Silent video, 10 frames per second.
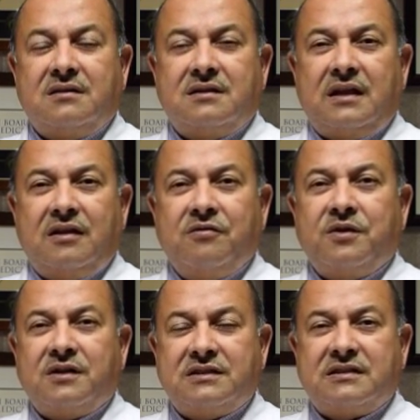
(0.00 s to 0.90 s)
the
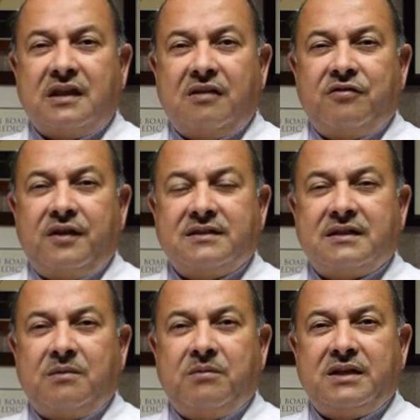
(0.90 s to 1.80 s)
liver itself, as
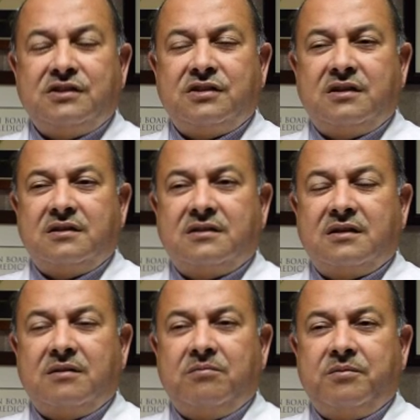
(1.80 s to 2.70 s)
I mentioned
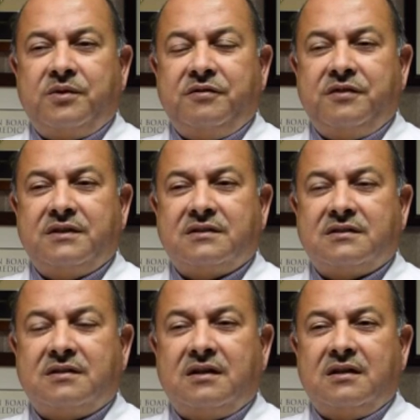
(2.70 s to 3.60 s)
in
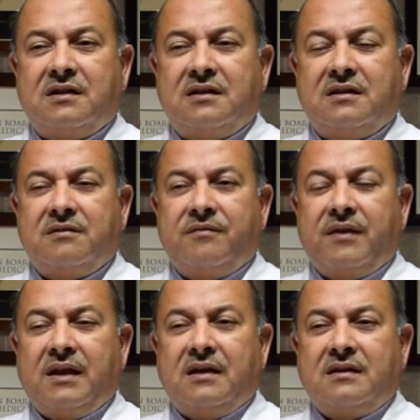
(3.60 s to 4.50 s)
previous uh,
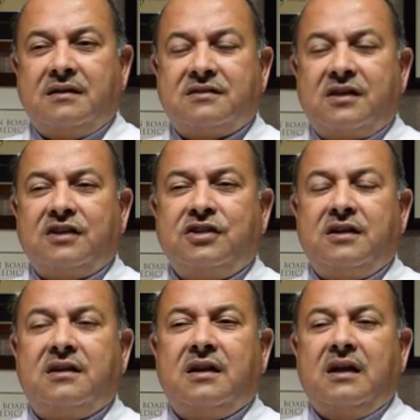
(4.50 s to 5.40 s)

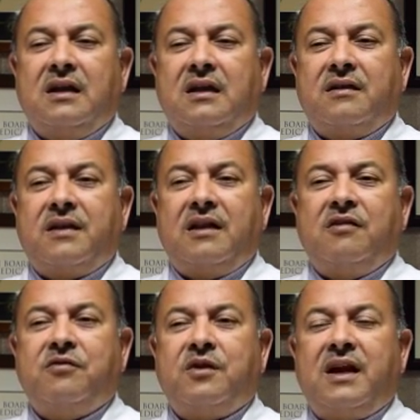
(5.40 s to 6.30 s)
discussion, the
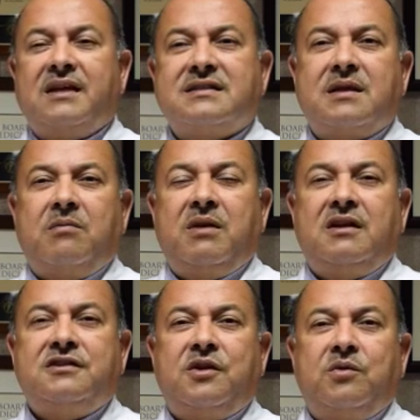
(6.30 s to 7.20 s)
liver has the
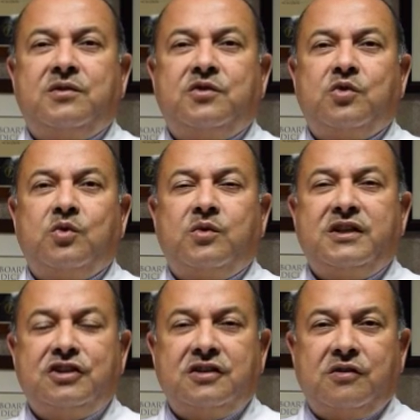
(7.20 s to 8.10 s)
ability to
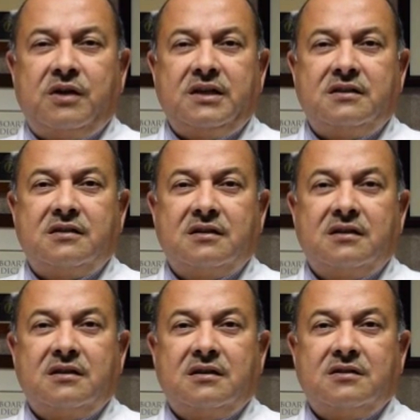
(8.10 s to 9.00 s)
regenerate.
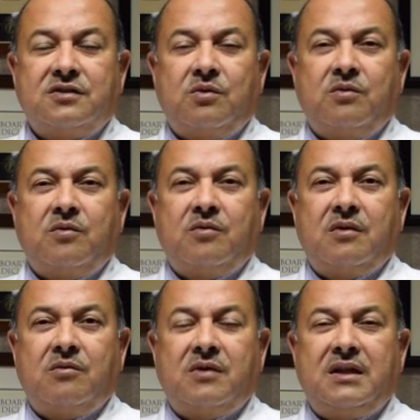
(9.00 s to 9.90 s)
So
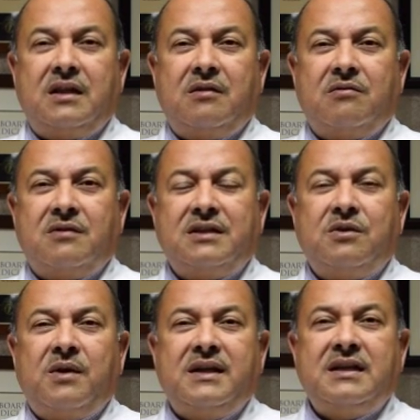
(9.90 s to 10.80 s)
what what
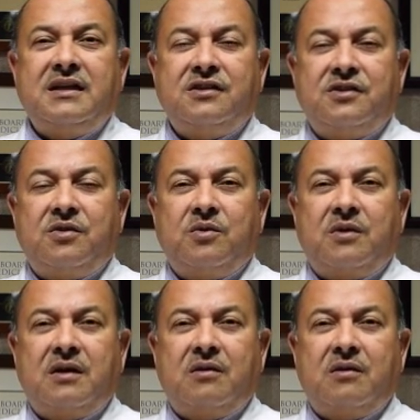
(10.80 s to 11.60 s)
do I need to